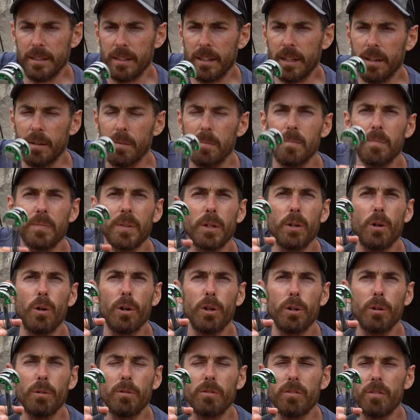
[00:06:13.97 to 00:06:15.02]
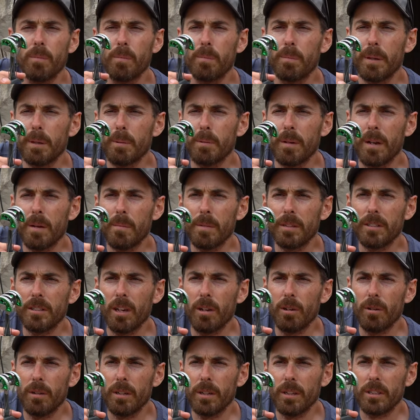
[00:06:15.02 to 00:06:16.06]
um, oil from people like
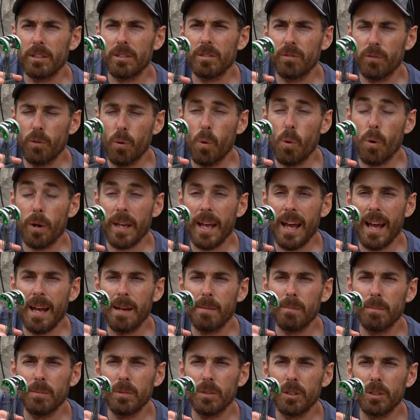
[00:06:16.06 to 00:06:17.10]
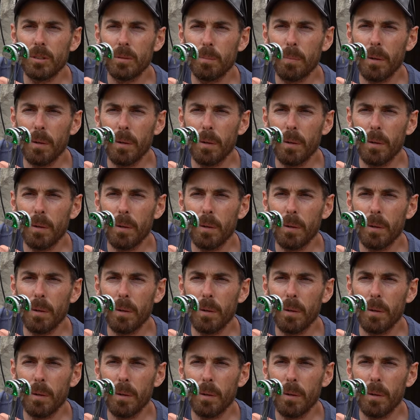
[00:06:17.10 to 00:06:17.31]
Metolius for cams,